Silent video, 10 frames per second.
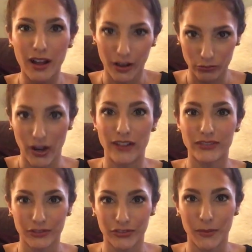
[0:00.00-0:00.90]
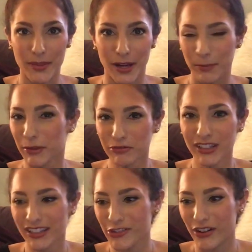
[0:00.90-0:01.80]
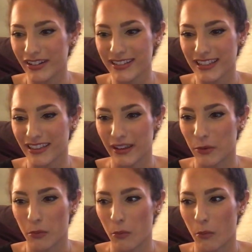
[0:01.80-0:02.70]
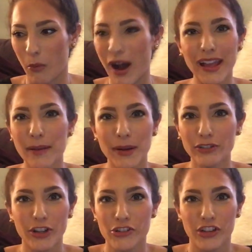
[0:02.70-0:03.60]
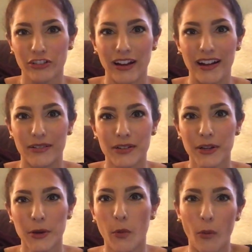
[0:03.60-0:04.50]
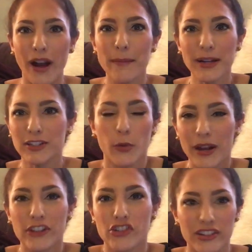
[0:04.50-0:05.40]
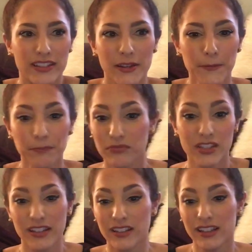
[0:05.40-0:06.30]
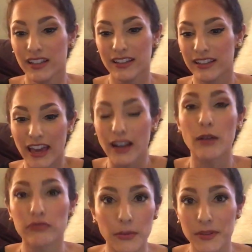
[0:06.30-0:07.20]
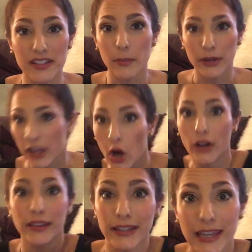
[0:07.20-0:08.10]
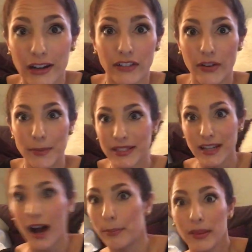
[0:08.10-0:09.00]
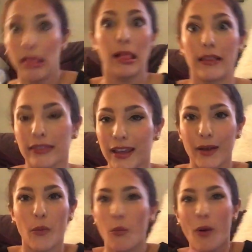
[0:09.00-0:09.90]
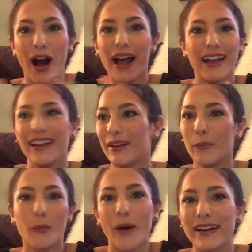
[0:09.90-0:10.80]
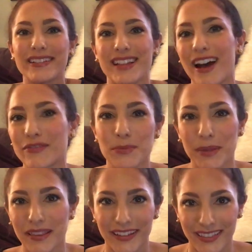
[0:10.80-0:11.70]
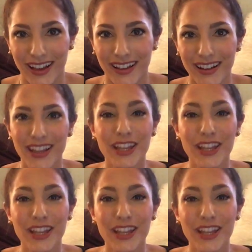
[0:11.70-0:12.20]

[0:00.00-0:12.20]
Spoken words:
Unravel from there. But really try to see, like, why am I rushing around? Why am I so anxious to get up from the subway car and like get off at my stop? And like, why does it have to be like that?